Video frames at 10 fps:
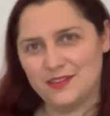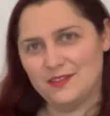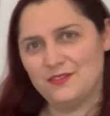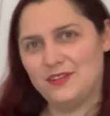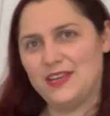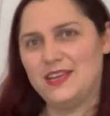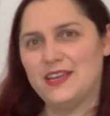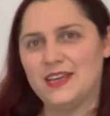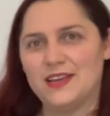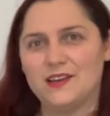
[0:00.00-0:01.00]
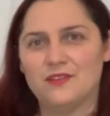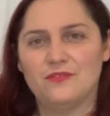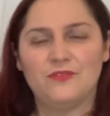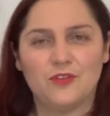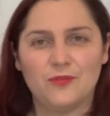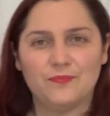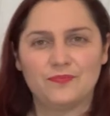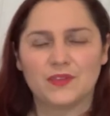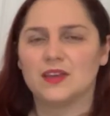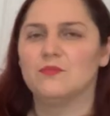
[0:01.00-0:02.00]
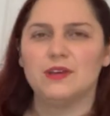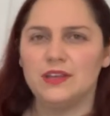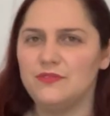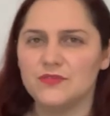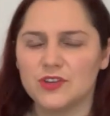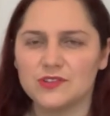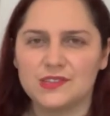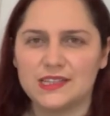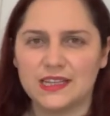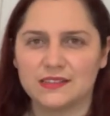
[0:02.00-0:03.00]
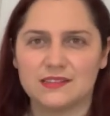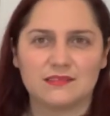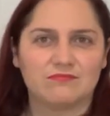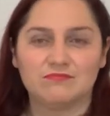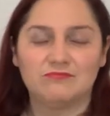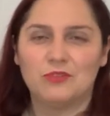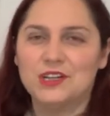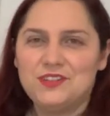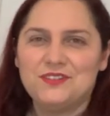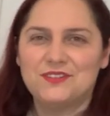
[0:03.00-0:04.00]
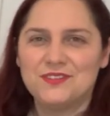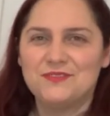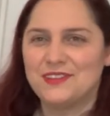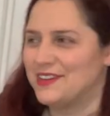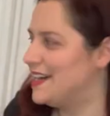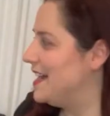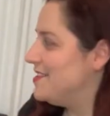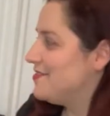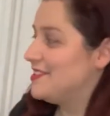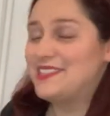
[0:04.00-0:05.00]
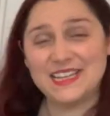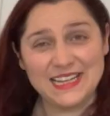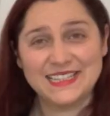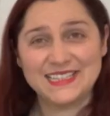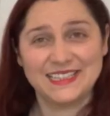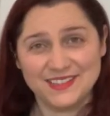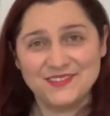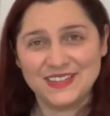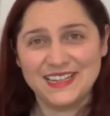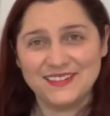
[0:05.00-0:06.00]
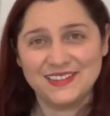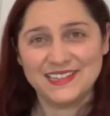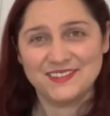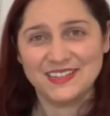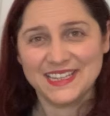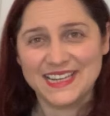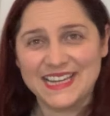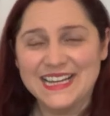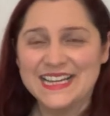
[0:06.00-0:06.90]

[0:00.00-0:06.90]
3, 4. But if you've got 6, what do you do with your hand for 6? It's really, really tricky.